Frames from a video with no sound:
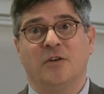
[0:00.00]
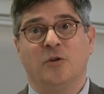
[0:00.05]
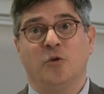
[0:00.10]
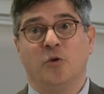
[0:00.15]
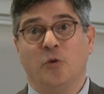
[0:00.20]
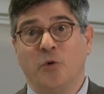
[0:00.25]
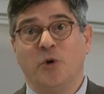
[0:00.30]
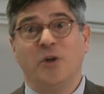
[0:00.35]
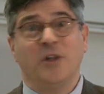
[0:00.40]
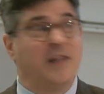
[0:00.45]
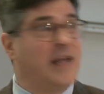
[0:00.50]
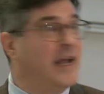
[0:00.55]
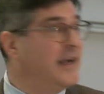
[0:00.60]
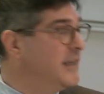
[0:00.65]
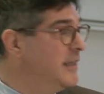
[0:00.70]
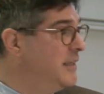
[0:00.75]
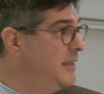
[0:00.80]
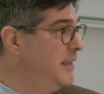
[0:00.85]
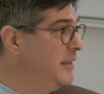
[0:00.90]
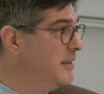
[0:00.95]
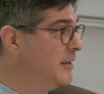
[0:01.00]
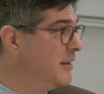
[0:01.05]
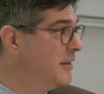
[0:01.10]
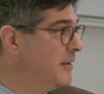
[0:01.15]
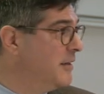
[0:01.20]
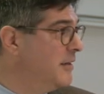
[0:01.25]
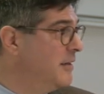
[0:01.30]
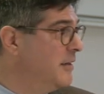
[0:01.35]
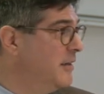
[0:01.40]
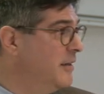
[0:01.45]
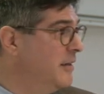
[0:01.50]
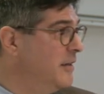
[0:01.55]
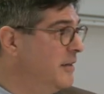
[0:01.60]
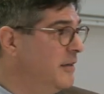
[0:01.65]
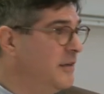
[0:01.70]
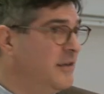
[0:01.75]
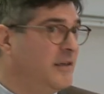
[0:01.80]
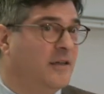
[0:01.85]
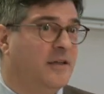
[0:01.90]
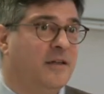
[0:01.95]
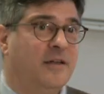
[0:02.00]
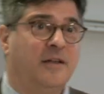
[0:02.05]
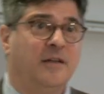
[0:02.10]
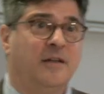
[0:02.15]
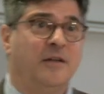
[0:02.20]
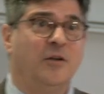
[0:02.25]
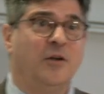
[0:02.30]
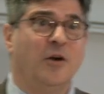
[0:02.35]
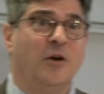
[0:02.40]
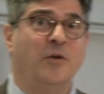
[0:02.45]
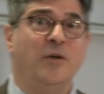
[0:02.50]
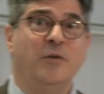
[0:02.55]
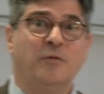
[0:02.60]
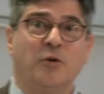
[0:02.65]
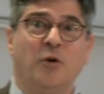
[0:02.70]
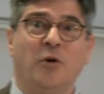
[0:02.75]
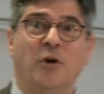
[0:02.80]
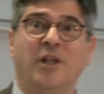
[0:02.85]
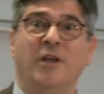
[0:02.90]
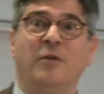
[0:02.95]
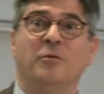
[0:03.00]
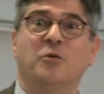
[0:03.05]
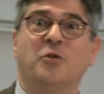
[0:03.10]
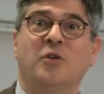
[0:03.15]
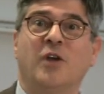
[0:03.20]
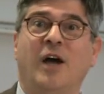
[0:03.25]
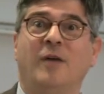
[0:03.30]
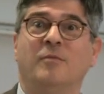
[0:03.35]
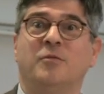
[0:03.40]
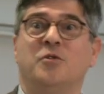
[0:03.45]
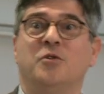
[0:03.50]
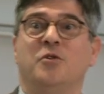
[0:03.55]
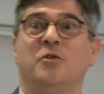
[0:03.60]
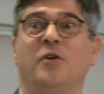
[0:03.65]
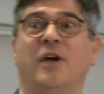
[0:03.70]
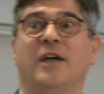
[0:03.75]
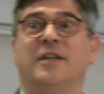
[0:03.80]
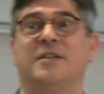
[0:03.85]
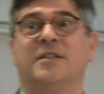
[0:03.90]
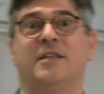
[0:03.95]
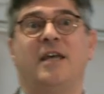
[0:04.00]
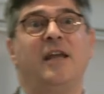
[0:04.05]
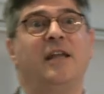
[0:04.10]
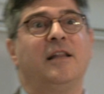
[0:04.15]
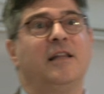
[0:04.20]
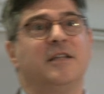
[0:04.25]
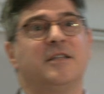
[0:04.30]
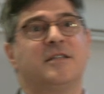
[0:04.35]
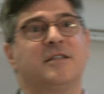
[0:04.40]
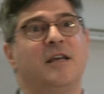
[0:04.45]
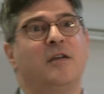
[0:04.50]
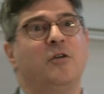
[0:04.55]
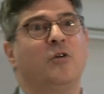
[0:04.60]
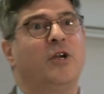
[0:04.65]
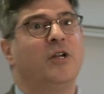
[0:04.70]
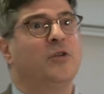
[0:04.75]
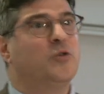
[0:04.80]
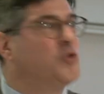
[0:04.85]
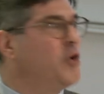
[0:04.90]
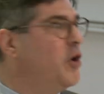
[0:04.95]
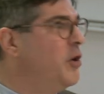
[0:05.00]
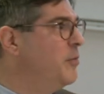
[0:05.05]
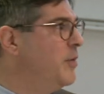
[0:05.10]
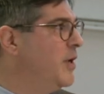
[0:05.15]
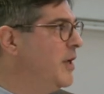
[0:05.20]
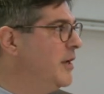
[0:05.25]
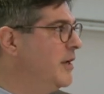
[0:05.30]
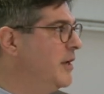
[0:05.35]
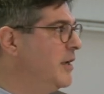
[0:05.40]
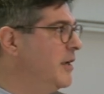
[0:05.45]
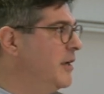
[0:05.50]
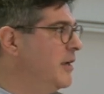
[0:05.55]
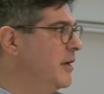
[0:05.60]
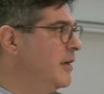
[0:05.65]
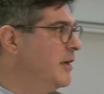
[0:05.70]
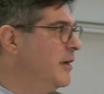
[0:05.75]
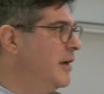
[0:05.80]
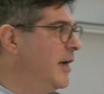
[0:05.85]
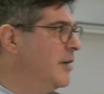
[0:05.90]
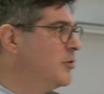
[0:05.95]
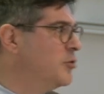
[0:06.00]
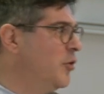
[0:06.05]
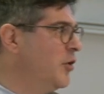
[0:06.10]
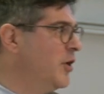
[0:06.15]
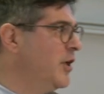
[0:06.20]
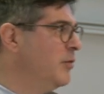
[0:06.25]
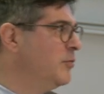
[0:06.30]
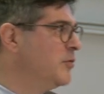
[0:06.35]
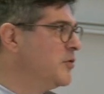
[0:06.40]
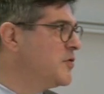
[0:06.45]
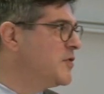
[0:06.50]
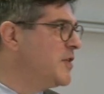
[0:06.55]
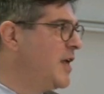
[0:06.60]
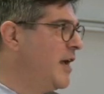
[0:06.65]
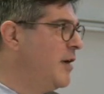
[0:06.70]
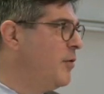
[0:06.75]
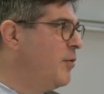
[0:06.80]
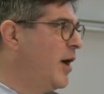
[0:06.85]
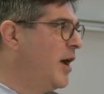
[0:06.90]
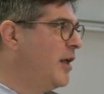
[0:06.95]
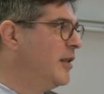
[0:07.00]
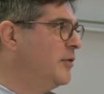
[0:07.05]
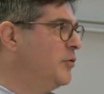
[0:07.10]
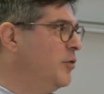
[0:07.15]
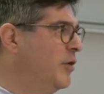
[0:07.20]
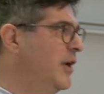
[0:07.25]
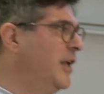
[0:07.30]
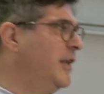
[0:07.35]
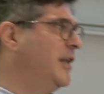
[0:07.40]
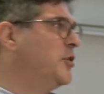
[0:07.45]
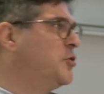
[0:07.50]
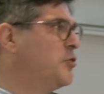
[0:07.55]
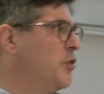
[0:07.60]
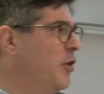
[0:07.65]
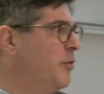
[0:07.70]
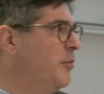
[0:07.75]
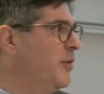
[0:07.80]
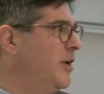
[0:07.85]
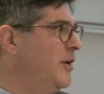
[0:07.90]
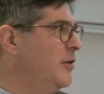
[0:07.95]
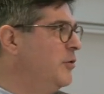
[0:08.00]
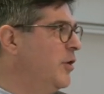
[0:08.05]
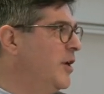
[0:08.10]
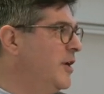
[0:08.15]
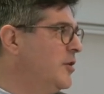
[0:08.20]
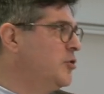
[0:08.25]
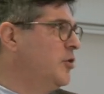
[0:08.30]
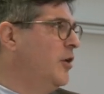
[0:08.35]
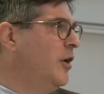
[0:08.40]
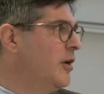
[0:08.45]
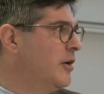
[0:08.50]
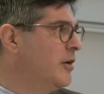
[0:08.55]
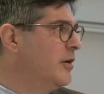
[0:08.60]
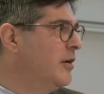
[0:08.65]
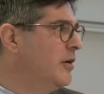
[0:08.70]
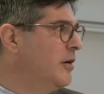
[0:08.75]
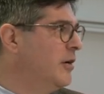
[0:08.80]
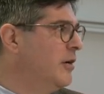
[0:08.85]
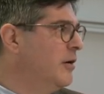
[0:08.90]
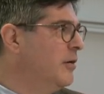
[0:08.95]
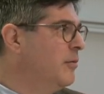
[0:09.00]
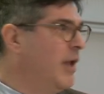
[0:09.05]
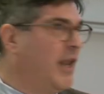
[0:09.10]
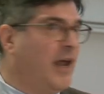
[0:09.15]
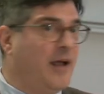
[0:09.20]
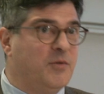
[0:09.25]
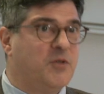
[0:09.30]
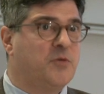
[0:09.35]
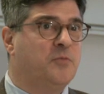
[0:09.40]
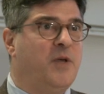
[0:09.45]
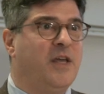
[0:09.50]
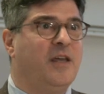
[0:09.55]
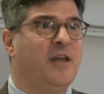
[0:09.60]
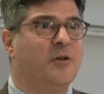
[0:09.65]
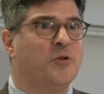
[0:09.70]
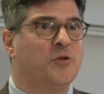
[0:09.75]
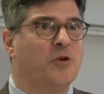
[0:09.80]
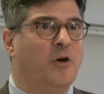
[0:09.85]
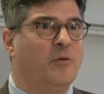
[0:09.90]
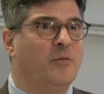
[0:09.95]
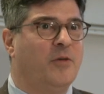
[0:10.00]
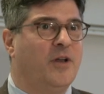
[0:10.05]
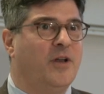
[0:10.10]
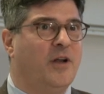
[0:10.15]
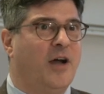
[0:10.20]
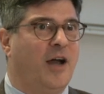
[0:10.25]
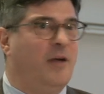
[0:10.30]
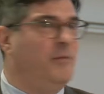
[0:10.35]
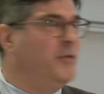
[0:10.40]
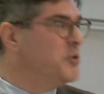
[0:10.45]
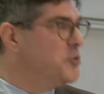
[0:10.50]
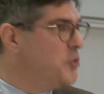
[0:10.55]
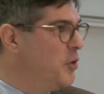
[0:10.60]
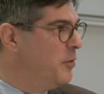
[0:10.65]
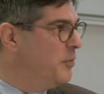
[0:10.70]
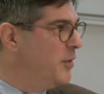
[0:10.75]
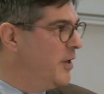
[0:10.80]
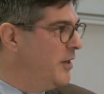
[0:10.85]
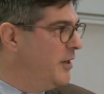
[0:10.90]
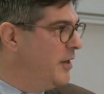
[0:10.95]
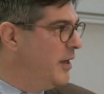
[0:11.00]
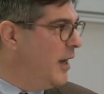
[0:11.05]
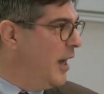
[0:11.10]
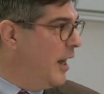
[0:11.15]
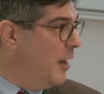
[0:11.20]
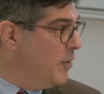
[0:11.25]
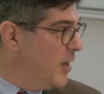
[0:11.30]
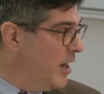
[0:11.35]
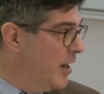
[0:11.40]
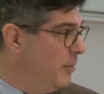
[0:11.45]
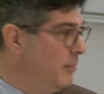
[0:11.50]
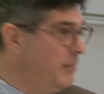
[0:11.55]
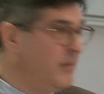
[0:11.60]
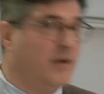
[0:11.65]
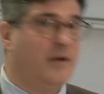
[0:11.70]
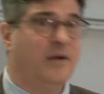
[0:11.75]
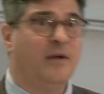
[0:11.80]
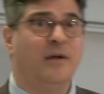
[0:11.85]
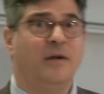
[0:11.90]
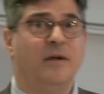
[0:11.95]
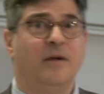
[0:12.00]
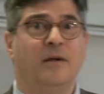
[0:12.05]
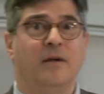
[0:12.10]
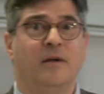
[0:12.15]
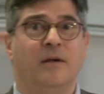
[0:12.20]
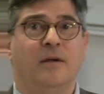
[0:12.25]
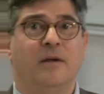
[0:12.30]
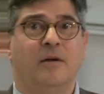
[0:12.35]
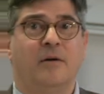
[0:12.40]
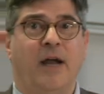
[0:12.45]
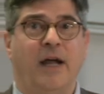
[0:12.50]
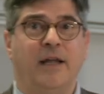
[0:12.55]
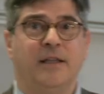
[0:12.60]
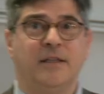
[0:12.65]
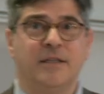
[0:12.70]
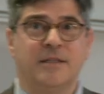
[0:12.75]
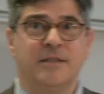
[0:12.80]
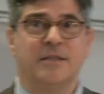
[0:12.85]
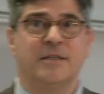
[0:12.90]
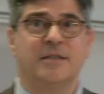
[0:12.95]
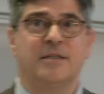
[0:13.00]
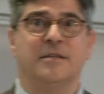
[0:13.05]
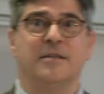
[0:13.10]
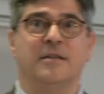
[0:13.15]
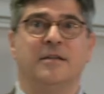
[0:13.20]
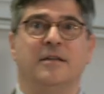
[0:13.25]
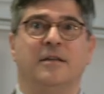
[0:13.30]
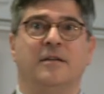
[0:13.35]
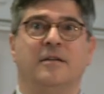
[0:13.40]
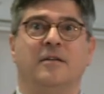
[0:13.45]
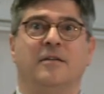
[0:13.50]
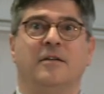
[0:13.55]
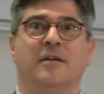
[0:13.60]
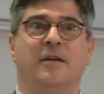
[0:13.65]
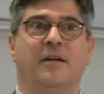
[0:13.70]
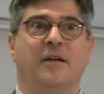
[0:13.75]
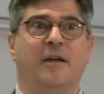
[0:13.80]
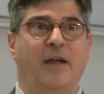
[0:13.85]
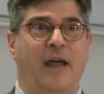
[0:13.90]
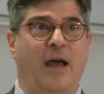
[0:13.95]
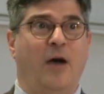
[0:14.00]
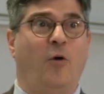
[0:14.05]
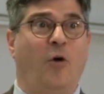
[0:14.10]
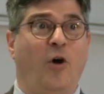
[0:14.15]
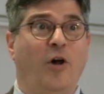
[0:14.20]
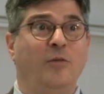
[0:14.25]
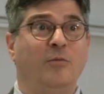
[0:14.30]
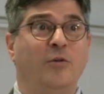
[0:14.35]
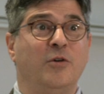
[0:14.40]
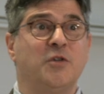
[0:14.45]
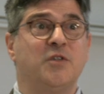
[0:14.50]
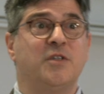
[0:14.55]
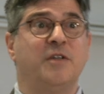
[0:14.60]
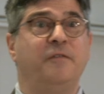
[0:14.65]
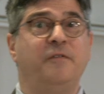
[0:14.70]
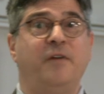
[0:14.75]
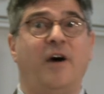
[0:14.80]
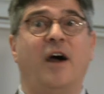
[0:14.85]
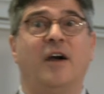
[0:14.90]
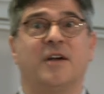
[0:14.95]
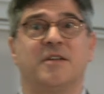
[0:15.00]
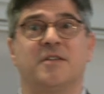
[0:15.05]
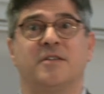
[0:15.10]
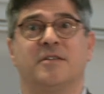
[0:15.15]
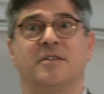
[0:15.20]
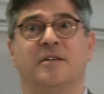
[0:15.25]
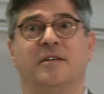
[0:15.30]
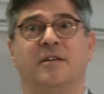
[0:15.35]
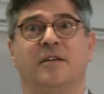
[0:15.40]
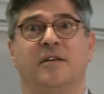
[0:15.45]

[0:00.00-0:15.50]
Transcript: You wouldn't like that either. You know, if Turkey would come to you and say, let's say you're a German, and Turkey would say, well, you're not a German, you're a Turk. Well, I'm speaking German, I'm a German, how come? Right? This is almost a farce.